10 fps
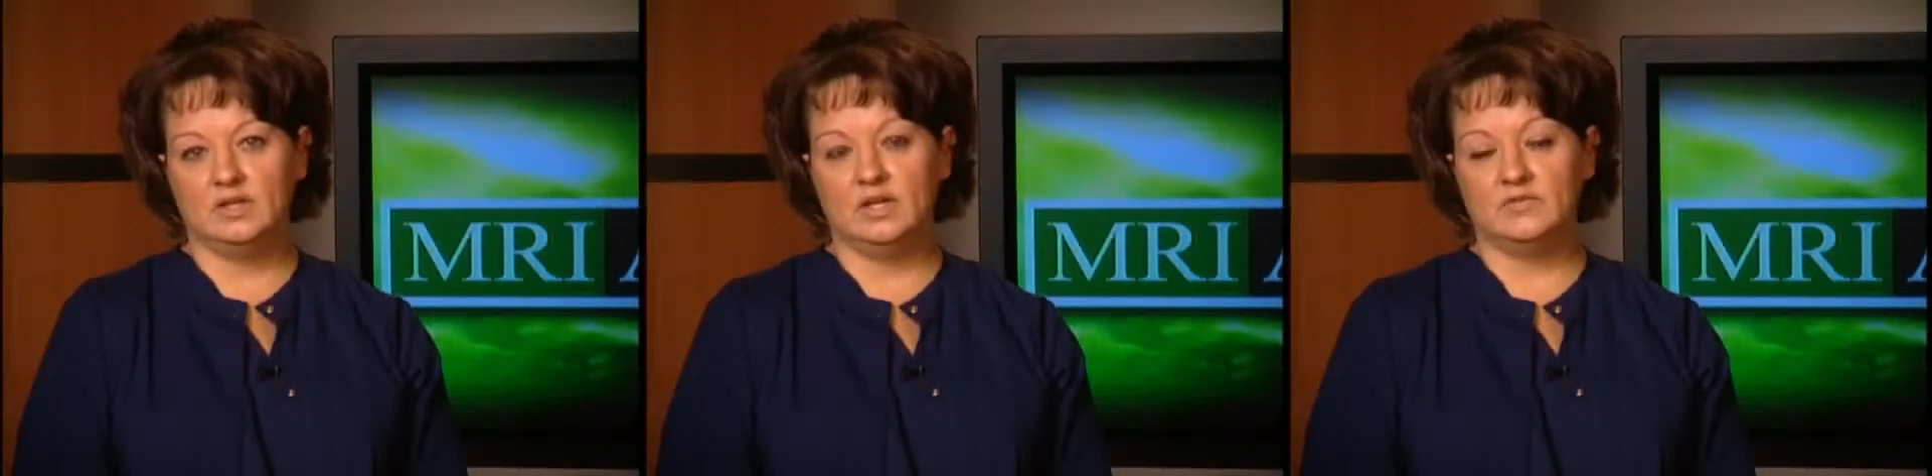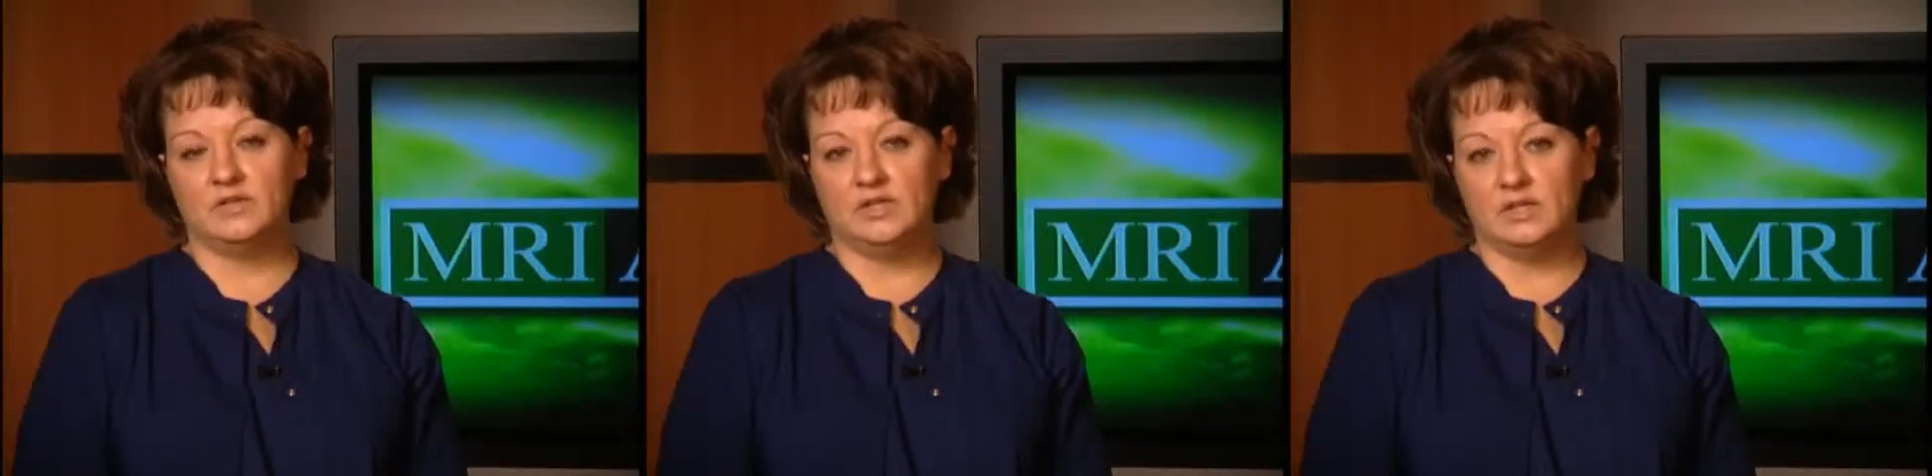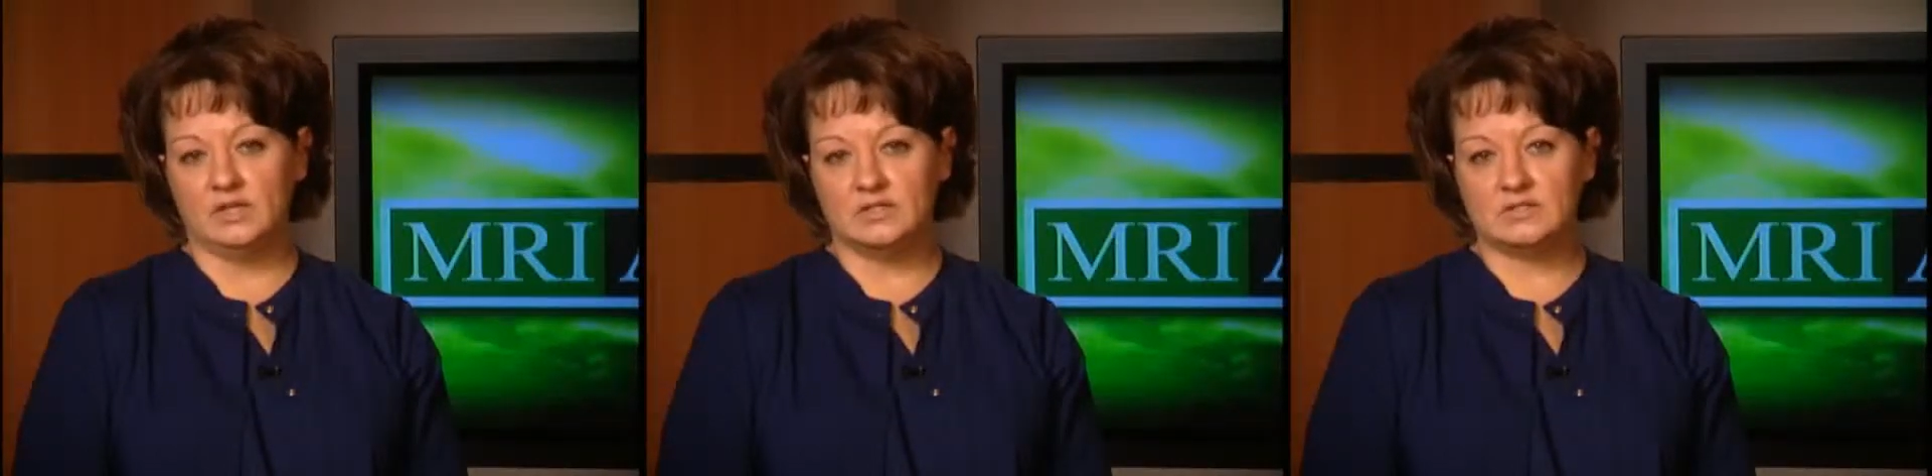If it
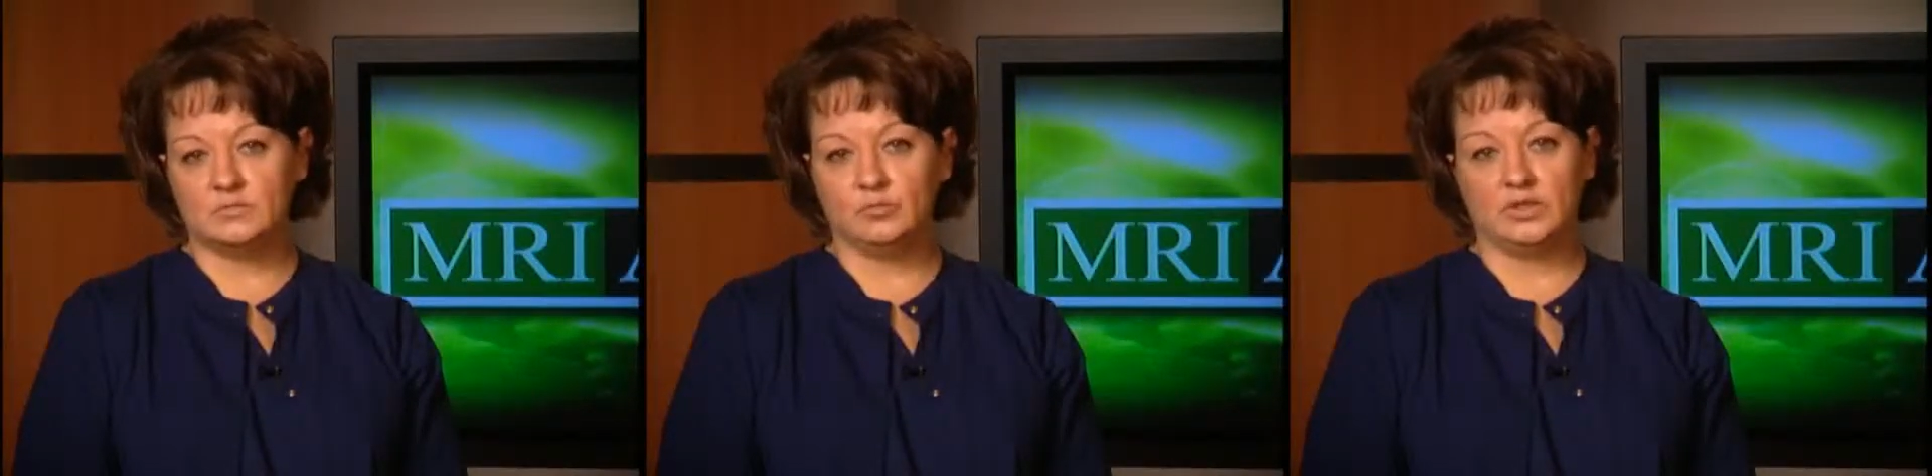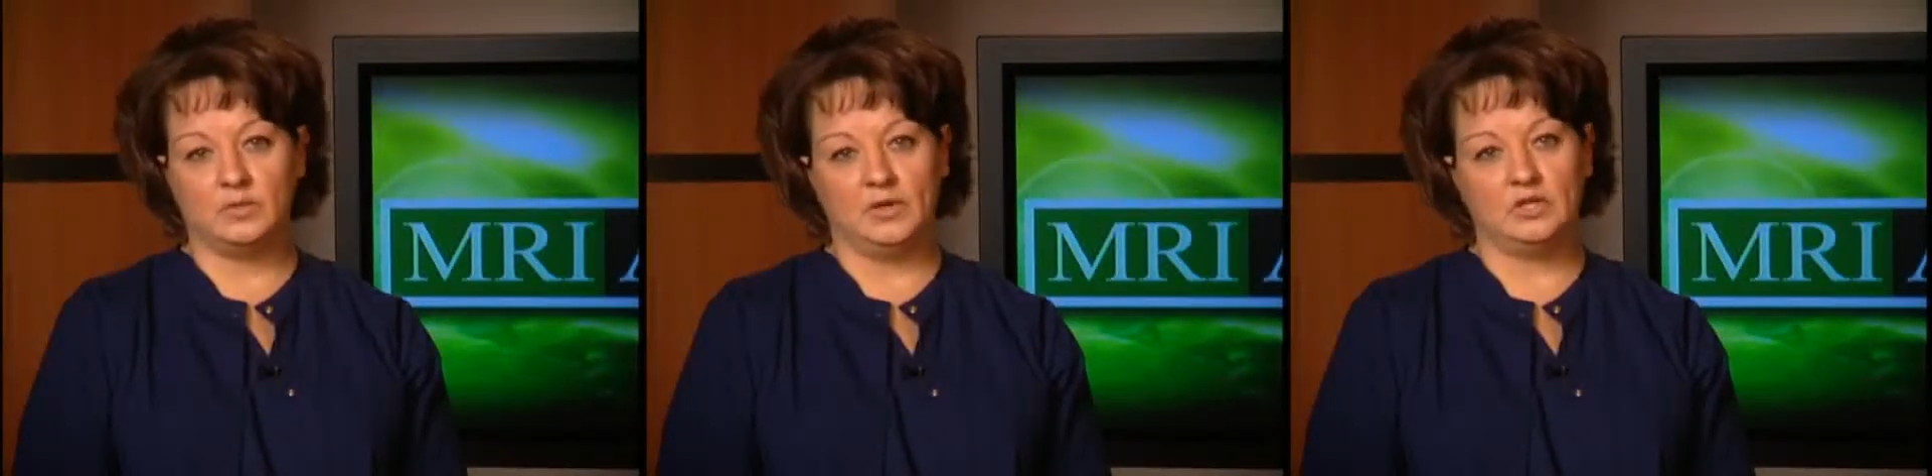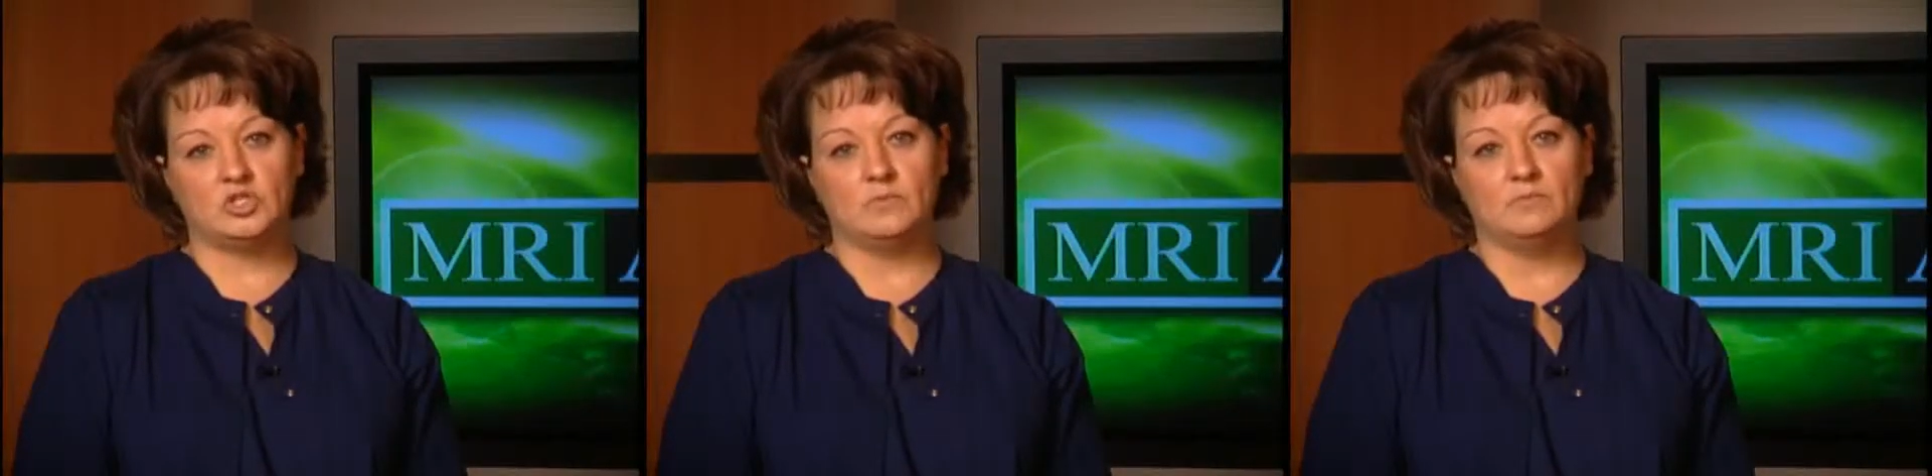is, bring the
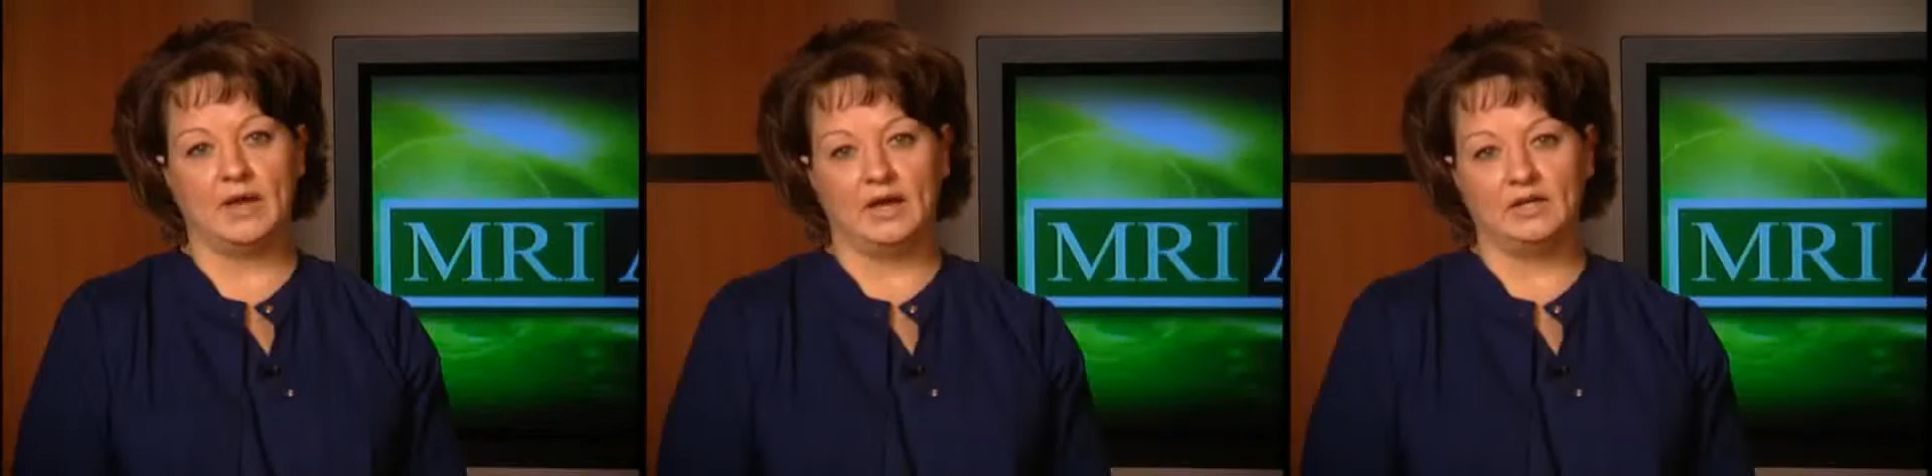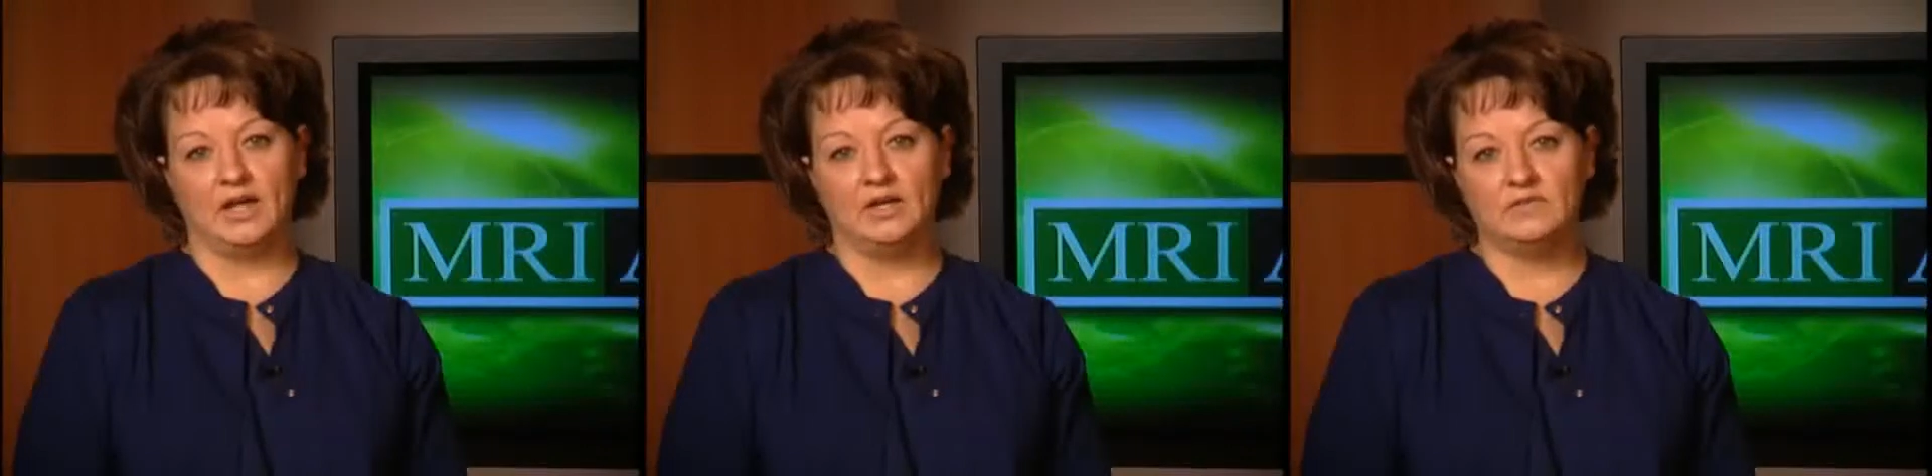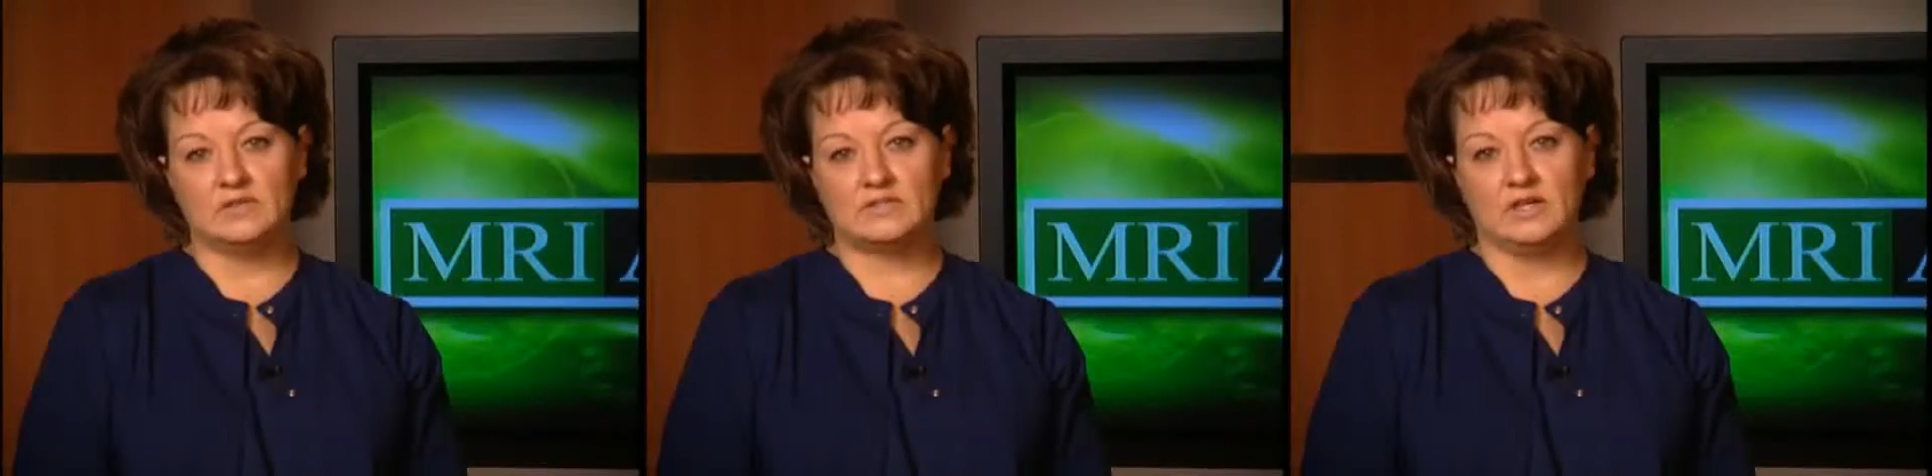patient back out
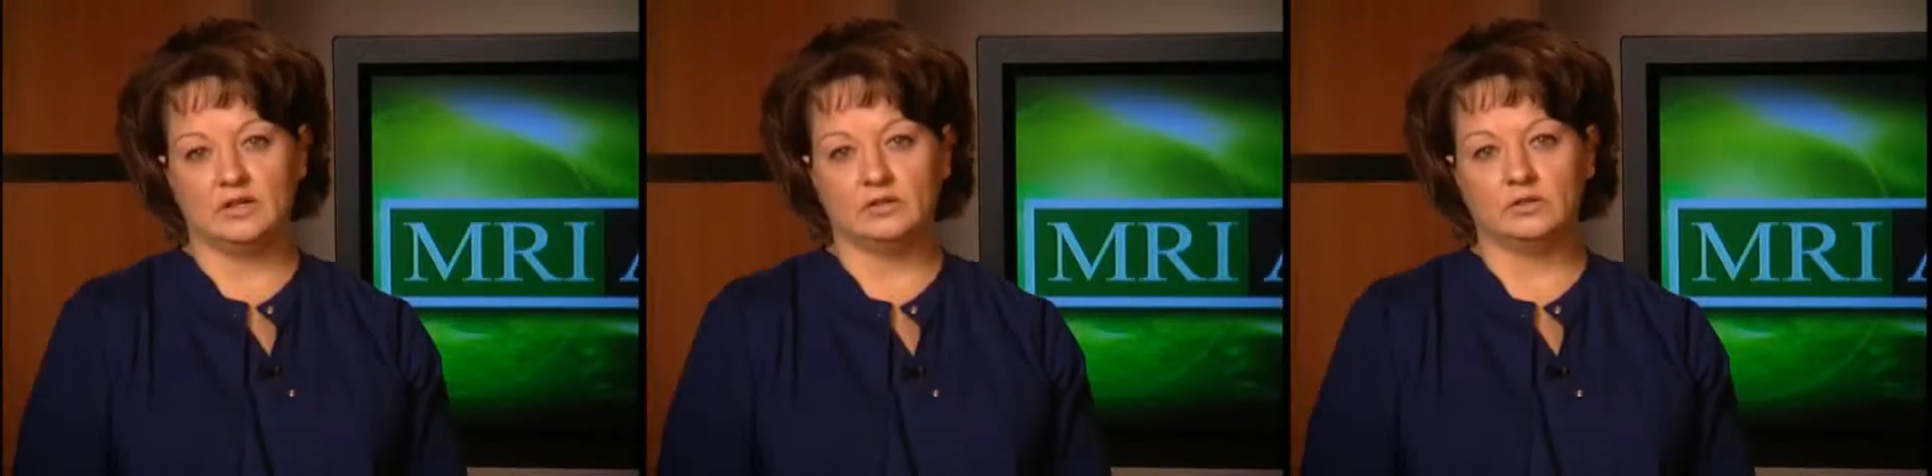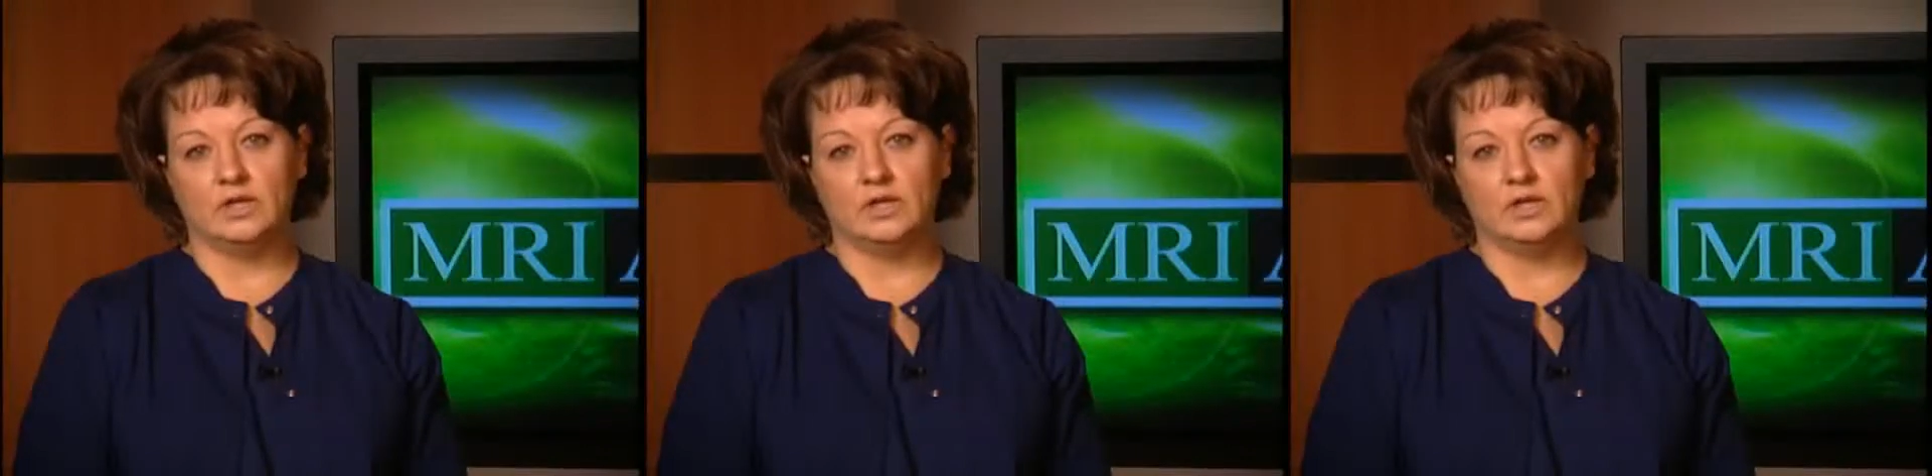of the scanner